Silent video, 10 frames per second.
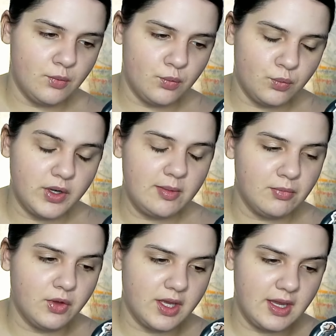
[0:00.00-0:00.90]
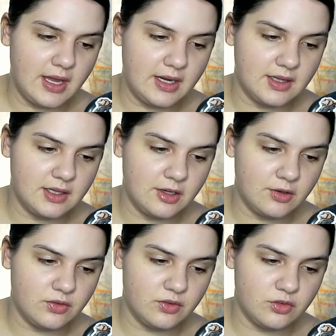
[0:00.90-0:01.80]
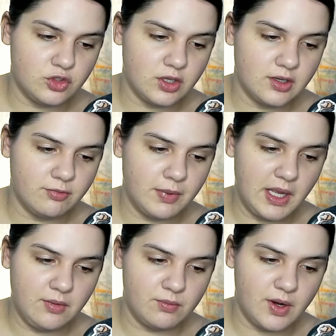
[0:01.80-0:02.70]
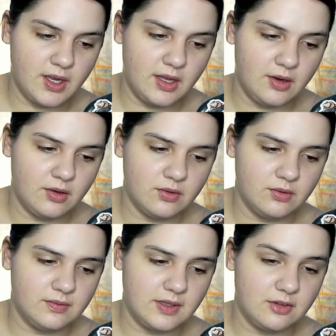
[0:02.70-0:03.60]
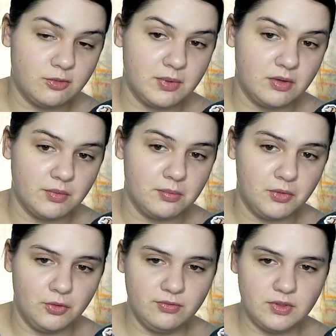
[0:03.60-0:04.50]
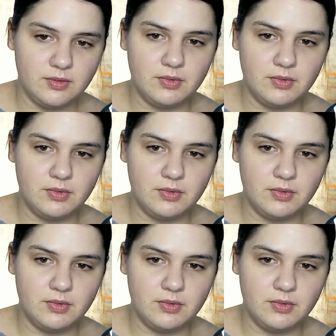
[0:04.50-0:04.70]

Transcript: when I'm looking at it, there is this chunk of paint right here that has been removed.